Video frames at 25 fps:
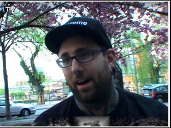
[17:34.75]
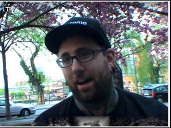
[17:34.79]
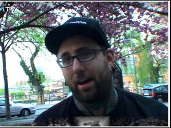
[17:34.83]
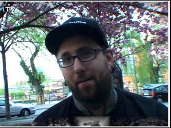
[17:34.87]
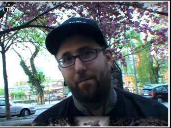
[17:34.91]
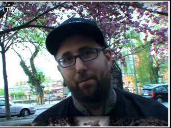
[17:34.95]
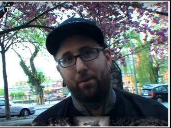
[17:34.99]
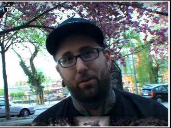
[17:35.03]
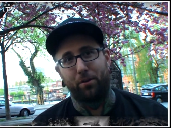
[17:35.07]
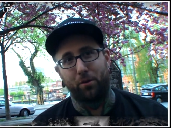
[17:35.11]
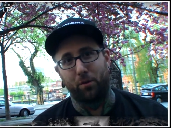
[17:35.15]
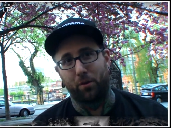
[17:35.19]
I've
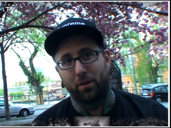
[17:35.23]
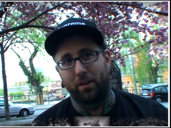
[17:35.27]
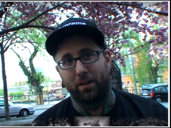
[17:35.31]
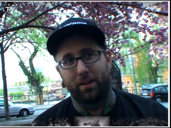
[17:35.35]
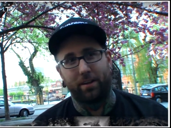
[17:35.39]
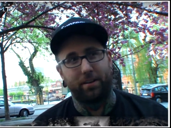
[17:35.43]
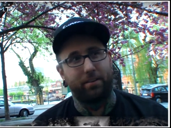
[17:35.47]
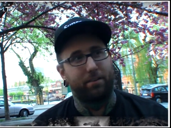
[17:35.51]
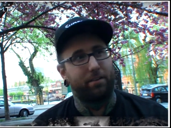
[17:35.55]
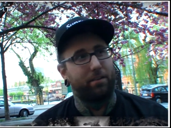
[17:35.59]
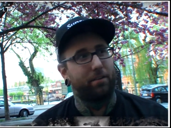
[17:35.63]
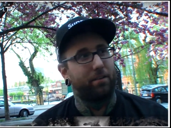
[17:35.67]
been doing
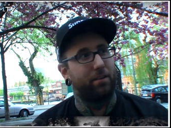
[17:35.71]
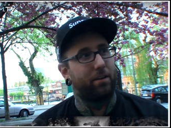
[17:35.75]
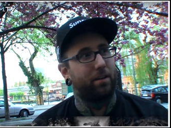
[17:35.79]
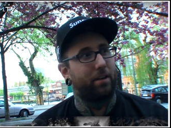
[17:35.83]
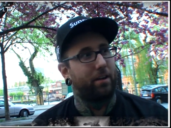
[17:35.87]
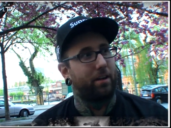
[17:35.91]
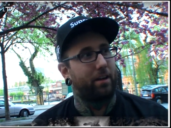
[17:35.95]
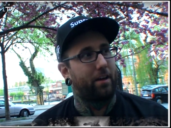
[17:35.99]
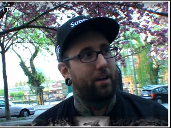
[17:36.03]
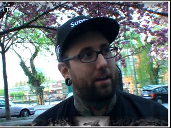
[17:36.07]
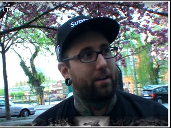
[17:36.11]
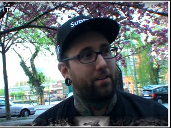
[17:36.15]
it
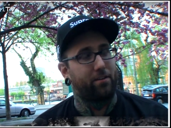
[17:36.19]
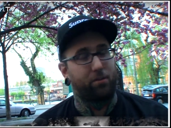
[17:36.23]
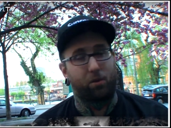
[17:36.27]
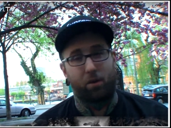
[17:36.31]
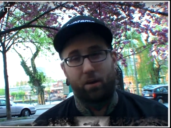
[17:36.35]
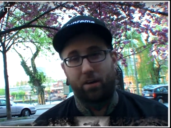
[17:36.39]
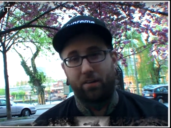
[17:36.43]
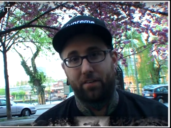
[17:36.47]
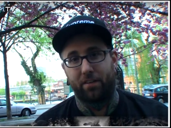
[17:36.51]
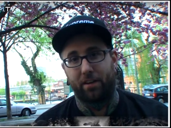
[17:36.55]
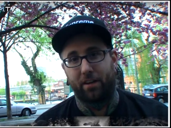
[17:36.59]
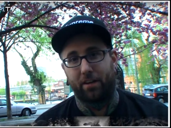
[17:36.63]
as
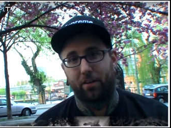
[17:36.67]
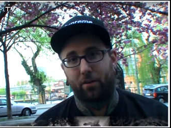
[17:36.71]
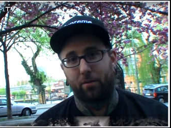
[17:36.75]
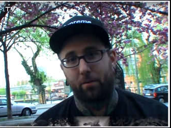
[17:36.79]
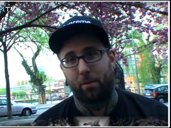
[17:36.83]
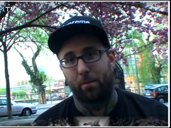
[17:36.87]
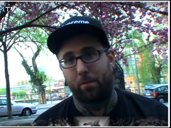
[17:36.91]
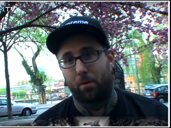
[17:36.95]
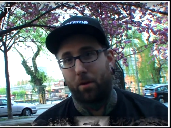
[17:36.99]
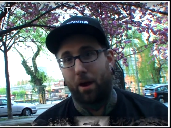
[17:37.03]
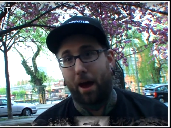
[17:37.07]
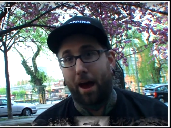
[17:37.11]
long as I can
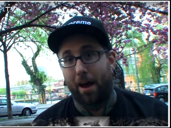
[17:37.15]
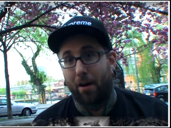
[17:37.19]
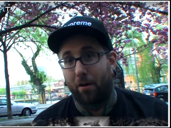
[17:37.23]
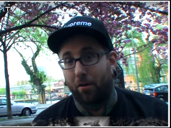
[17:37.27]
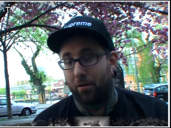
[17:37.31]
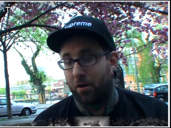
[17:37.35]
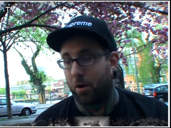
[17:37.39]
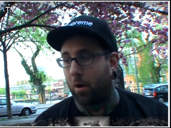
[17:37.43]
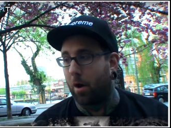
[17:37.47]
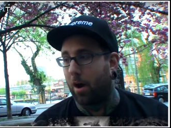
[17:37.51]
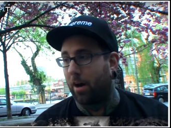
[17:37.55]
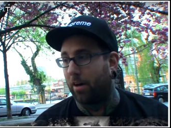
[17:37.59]
remember. I
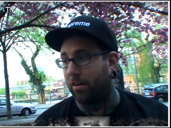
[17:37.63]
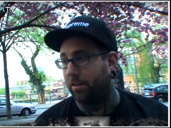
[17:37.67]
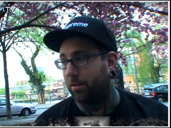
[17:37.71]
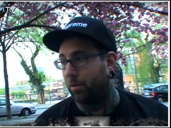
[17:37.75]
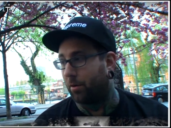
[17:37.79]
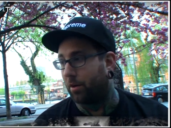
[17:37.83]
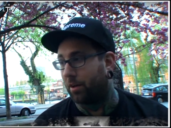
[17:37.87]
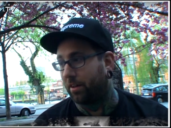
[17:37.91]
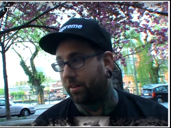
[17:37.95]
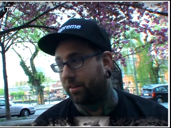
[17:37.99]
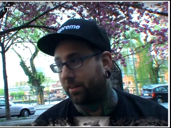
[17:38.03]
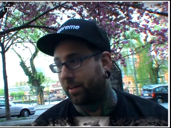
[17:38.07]
don't know how to do
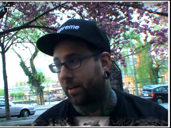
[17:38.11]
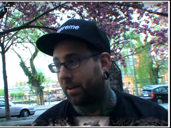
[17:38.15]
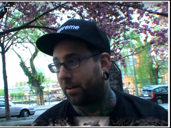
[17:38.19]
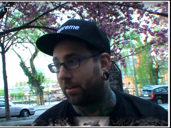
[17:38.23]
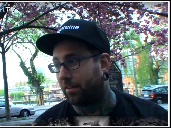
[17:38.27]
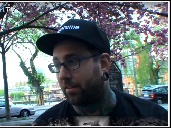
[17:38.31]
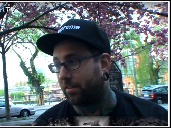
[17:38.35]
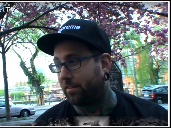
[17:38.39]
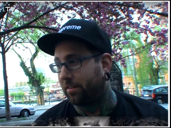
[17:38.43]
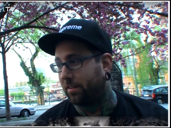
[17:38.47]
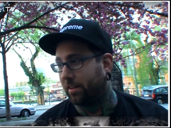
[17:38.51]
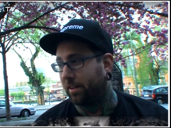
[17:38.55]
anything
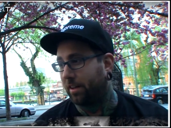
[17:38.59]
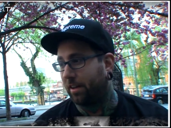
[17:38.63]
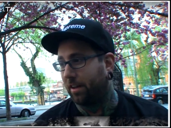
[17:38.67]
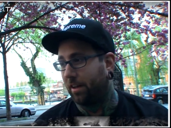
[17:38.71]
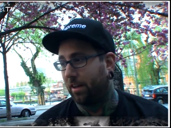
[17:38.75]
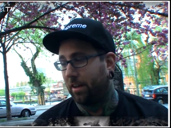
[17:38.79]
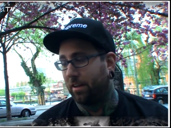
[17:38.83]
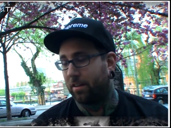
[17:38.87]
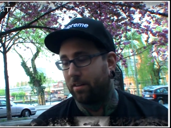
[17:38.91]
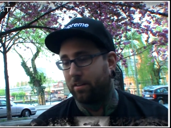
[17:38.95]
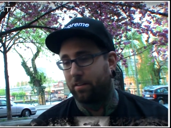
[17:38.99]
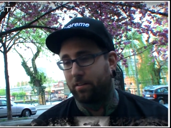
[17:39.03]
else.
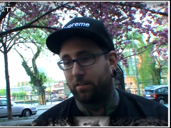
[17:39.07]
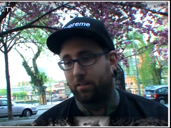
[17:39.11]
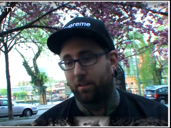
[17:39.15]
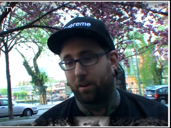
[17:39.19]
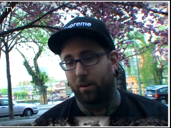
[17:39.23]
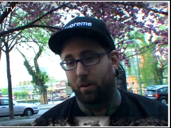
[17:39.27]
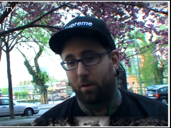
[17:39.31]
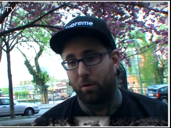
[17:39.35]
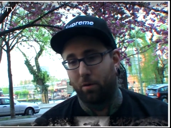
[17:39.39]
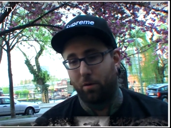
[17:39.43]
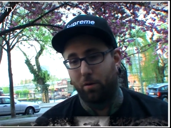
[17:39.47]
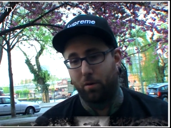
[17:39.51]

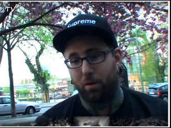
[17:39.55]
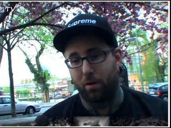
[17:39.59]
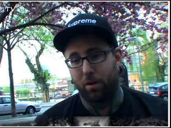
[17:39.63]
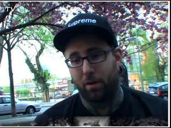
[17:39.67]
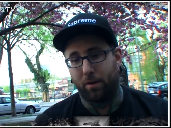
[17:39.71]
So